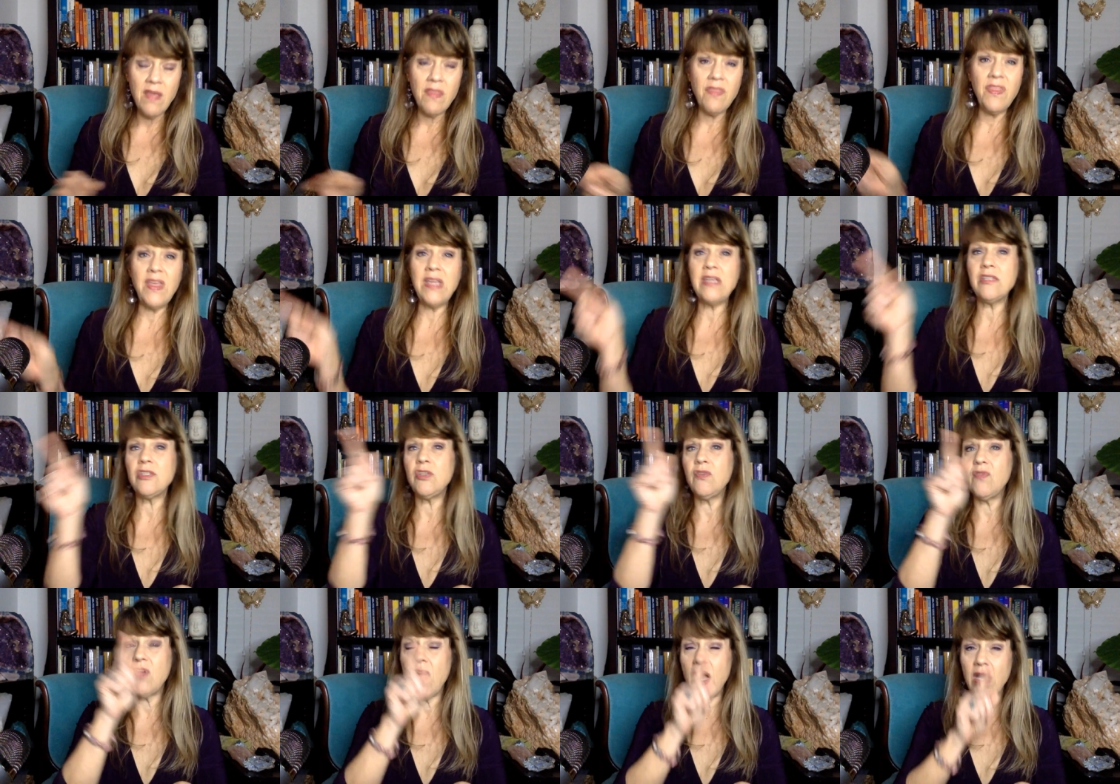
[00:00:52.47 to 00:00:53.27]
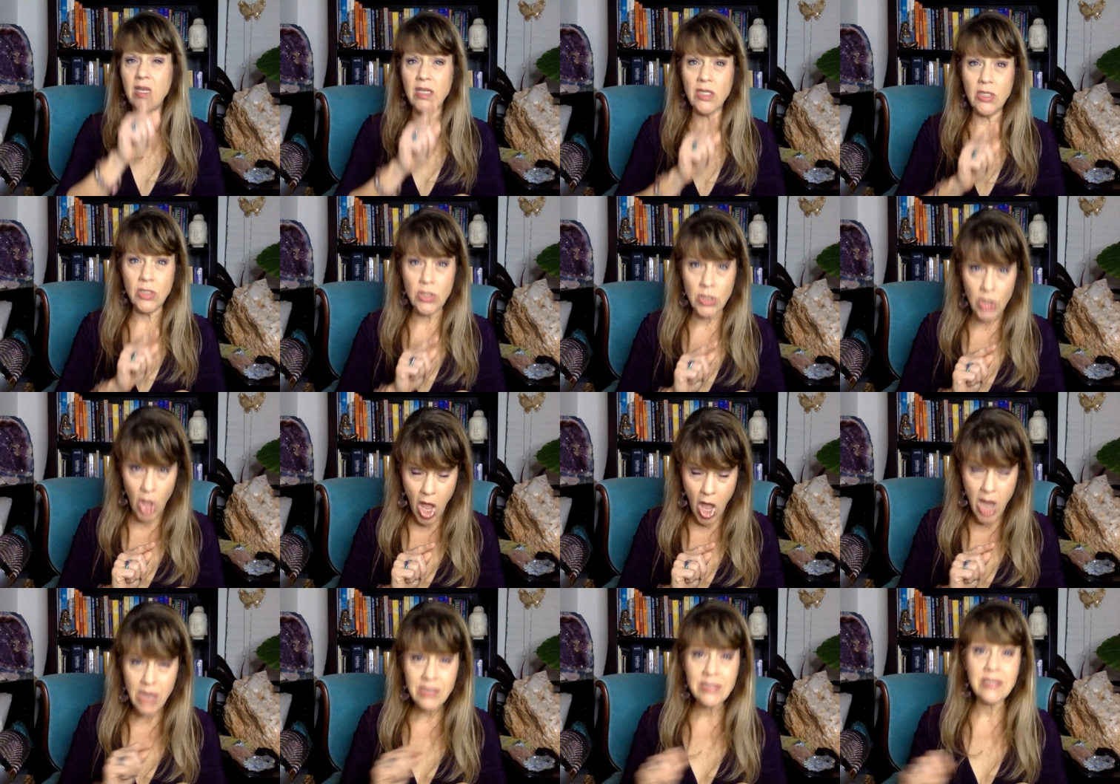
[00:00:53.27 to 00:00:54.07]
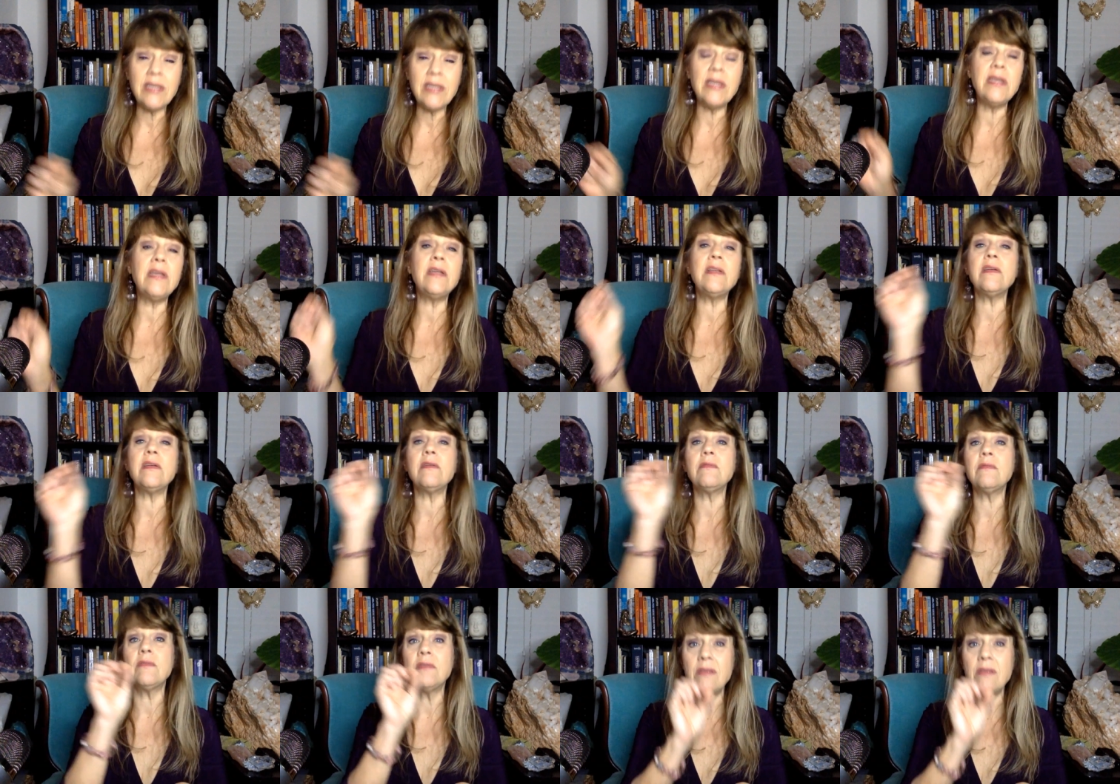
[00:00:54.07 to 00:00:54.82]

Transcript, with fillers: things you've gotten locked in a